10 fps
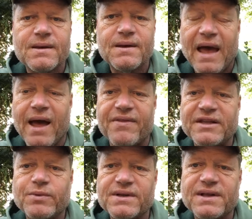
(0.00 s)
Yeah,
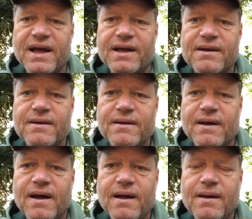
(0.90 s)
that's what it's like.
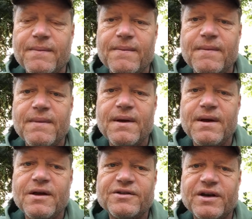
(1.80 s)

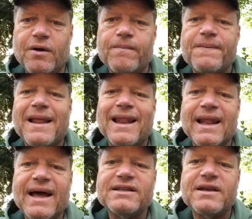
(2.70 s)
So,
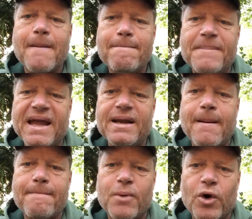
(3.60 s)
let's beat
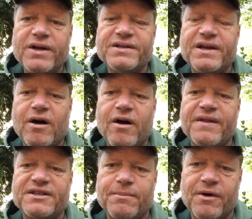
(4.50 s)
Boise on
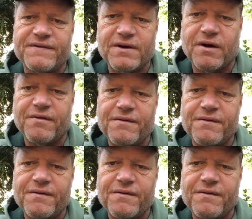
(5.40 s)
the Smurf Turf.